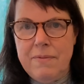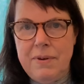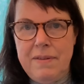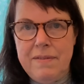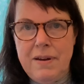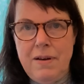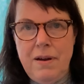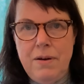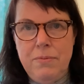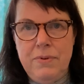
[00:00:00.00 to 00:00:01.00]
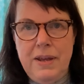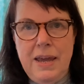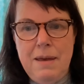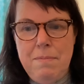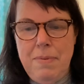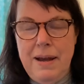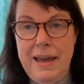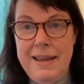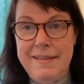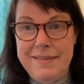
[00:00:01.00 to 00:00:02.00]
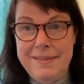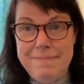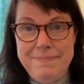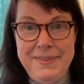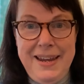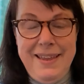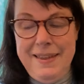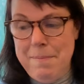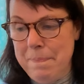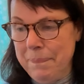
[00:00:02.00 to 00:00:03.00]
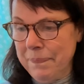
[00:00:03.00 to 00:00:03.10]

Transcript: we start holding it in place. Now then,